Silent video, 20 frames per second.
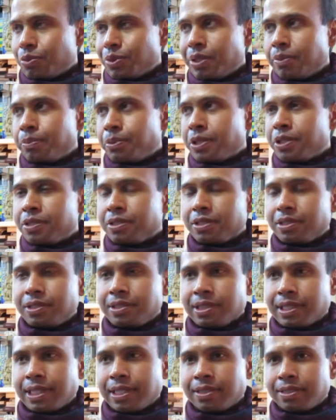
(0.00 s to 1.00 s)
when the
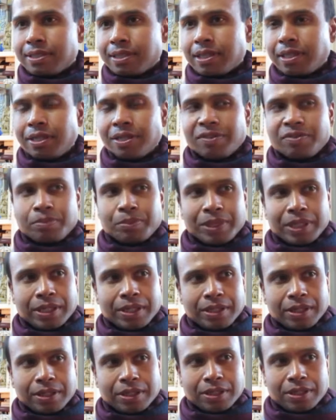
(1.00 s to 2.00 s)
person says they love me
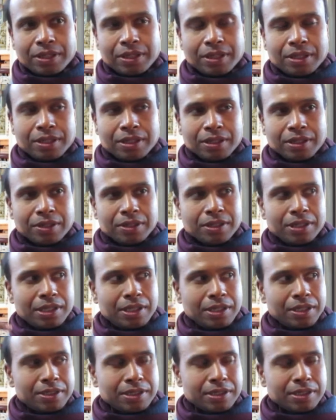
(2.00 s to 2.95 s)
and they're going to